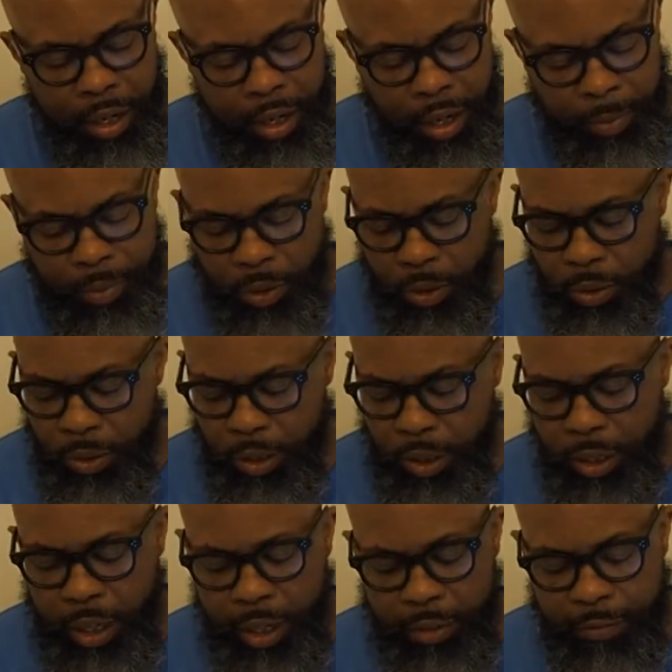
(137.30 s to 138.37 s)
I'm told that the
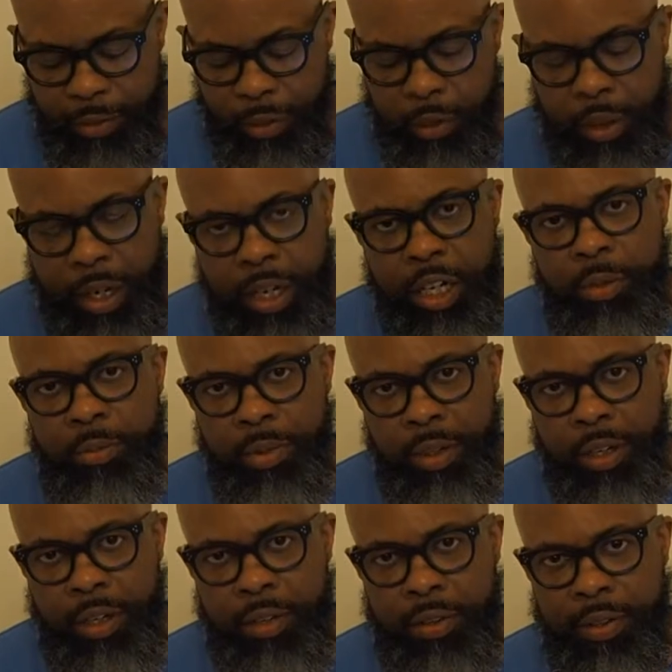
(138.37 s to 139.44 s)
iPhone 8
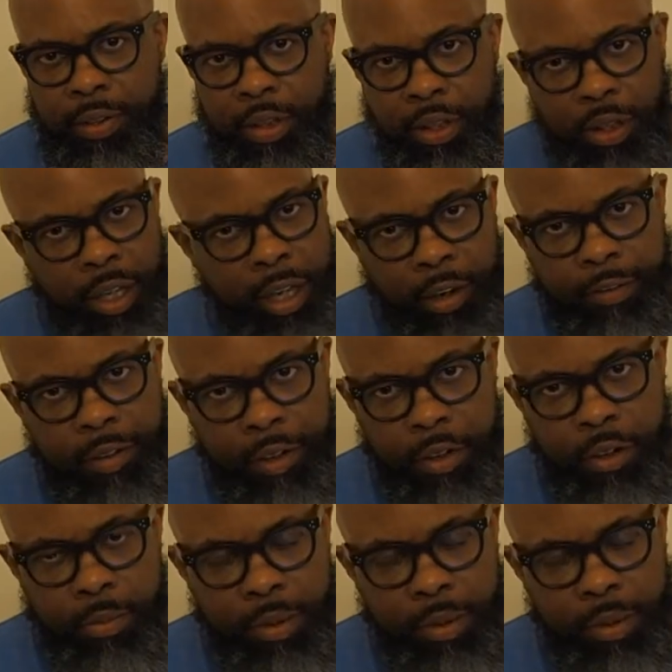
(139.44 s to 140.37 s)
Plus is a little heavier